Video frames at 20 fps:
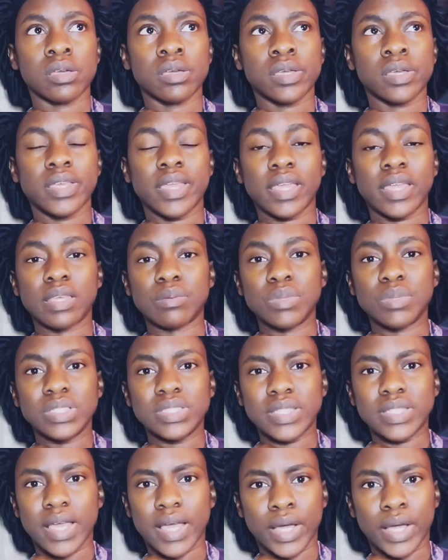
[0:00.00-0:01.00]
getting me
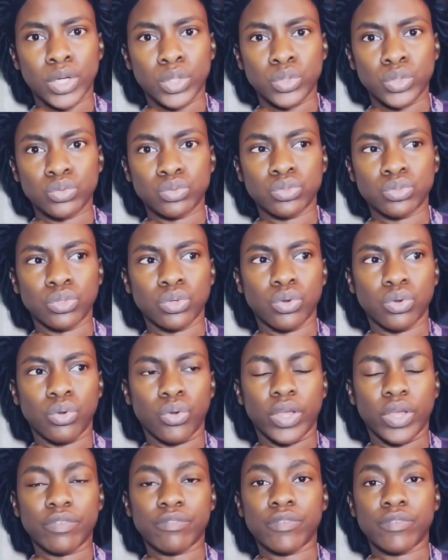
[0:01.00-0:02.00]
down
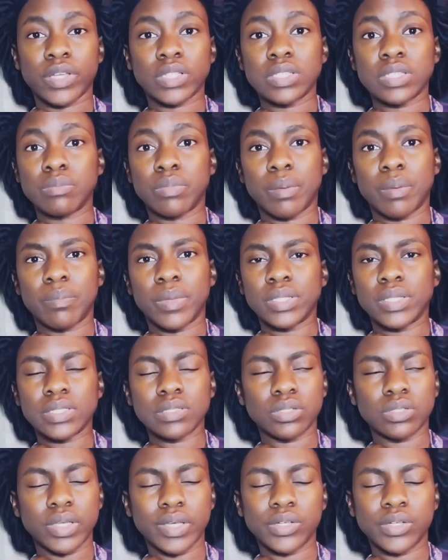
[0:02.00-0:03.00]
or affecting my
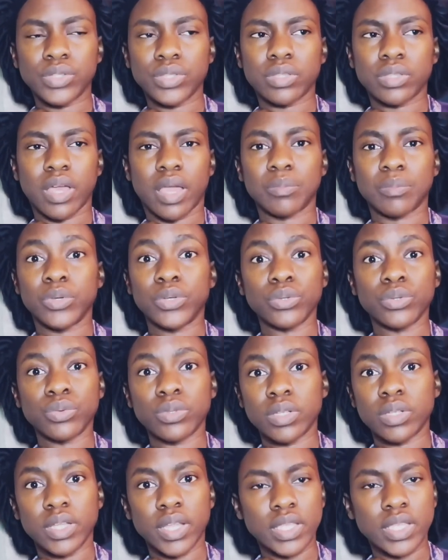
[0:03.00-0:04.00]
mental health. I'm good
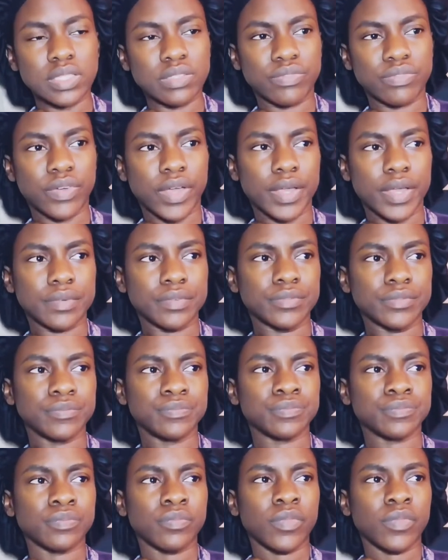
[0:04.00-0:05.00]
with a 9-to-5.
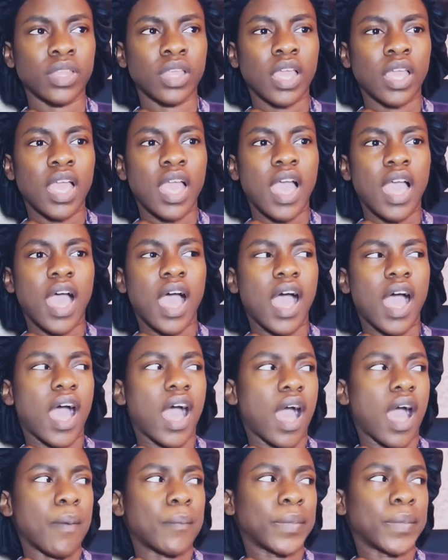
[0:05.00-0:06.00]

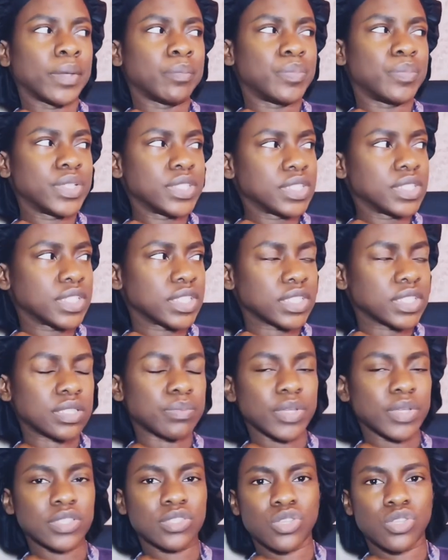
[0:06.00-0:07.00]
My business,
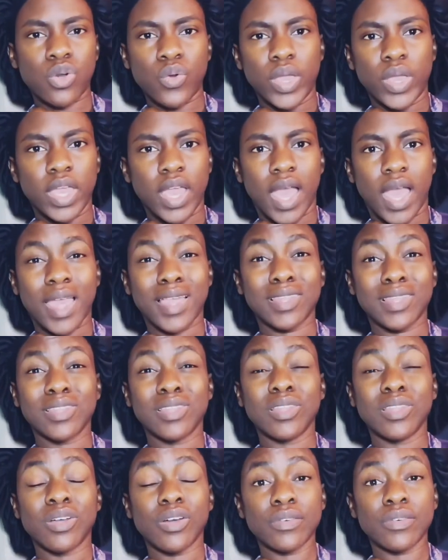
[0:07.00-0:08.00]
my sewing, I
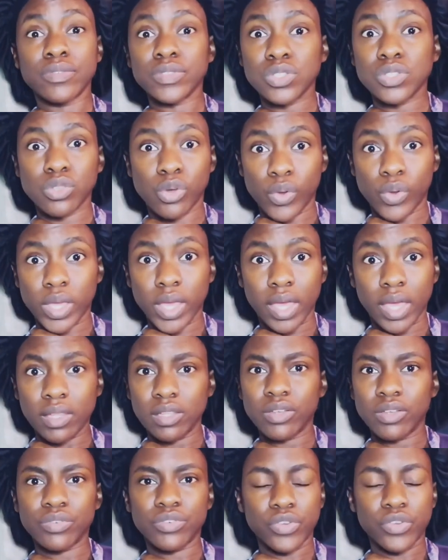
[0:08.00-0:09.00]
love sewing. I
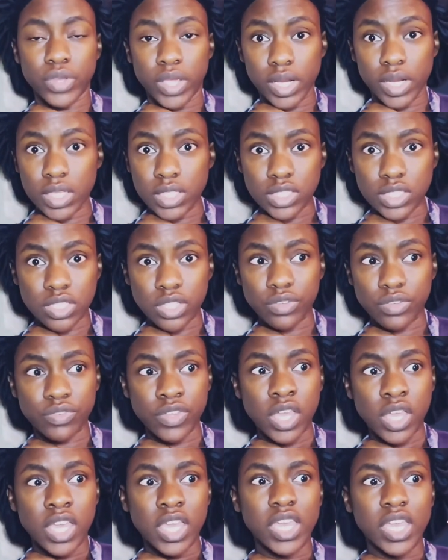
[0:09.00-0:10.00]
love creating stuff.
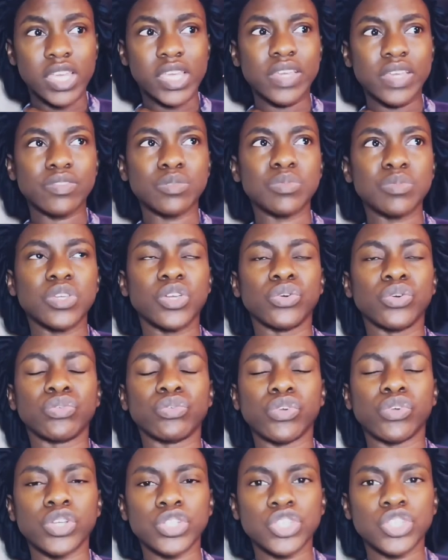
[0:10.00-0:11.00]
It gives me a
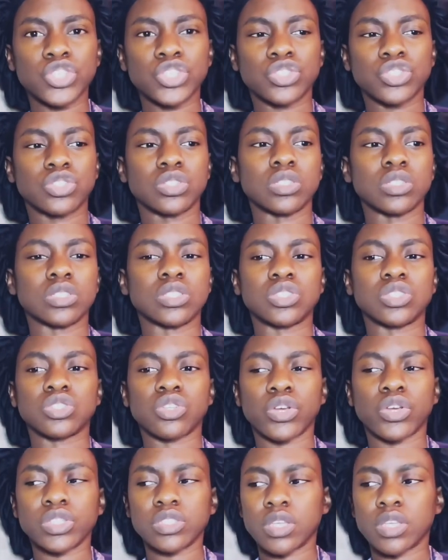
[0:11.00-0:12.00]
rush to
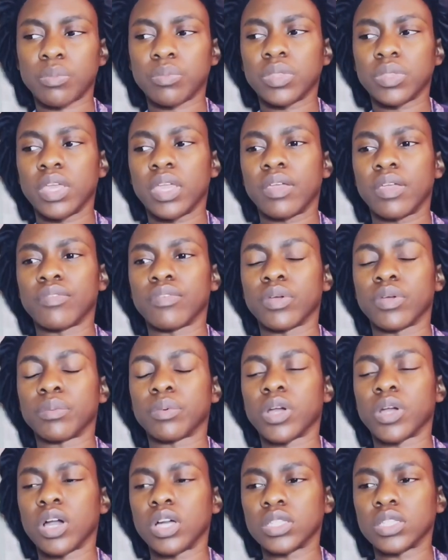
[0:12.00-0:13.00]
start something from
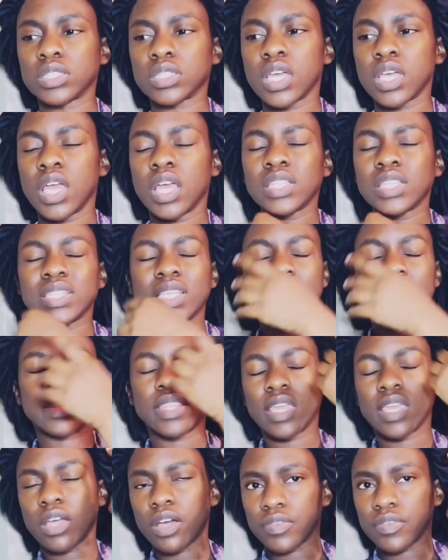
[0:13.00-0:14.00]
cut, to
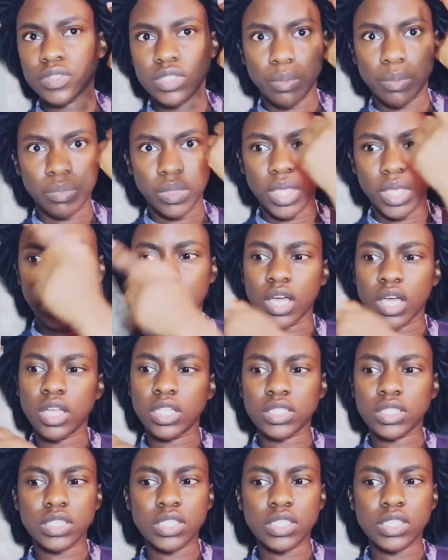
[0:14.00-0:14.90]
think of something, cut,